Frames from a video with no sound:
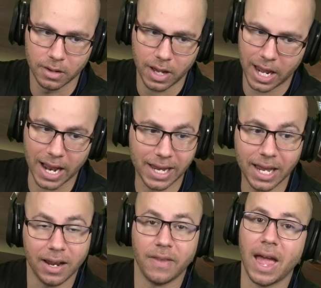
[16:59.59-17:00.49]
And I get
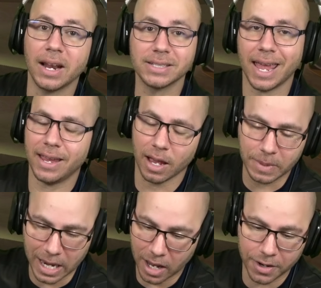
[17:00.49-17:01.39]
it. They had us gatekept.
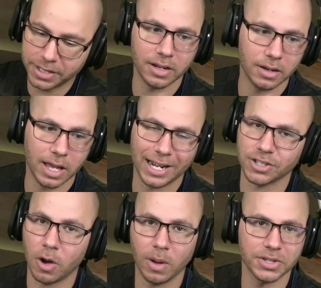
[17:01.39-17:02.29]
I understand. And it's
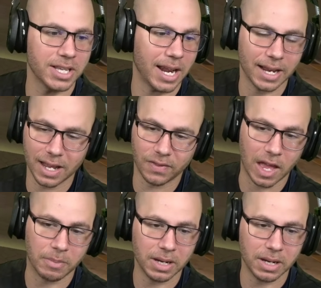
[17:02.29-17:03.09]
all well said. I get that.